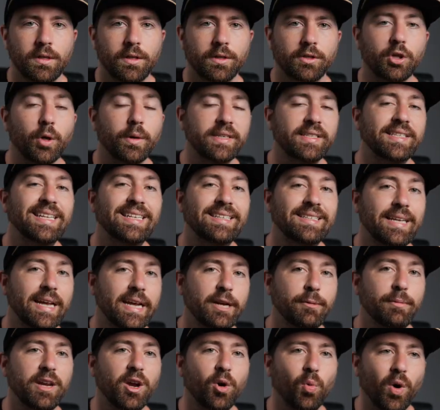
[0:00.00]
So it did
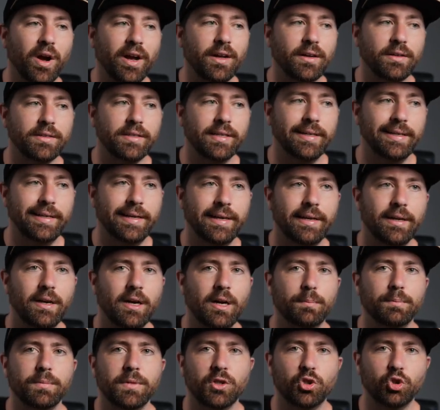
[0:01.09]
take me a while to get
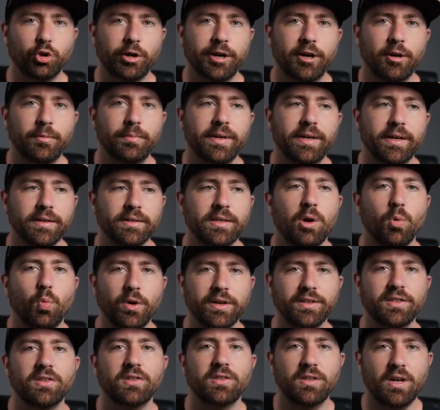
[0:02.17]
up the trail because I
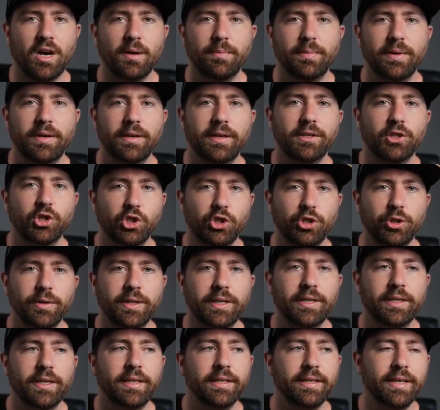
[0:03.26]
was stopping and
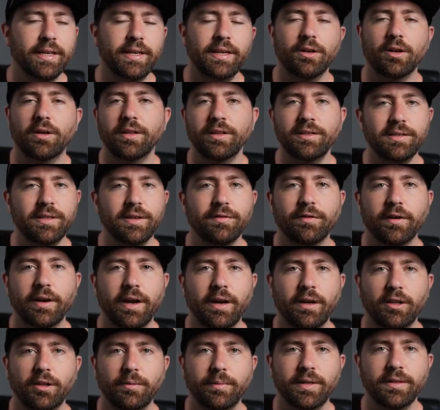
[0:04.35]
shooting and getting all these different
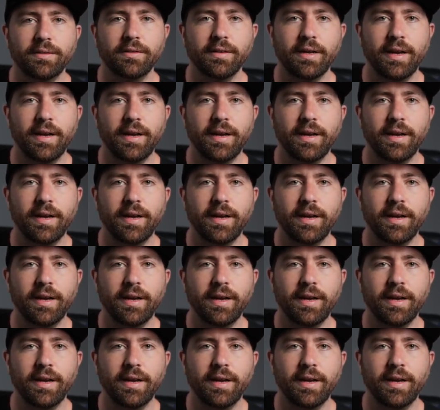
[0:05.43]
elements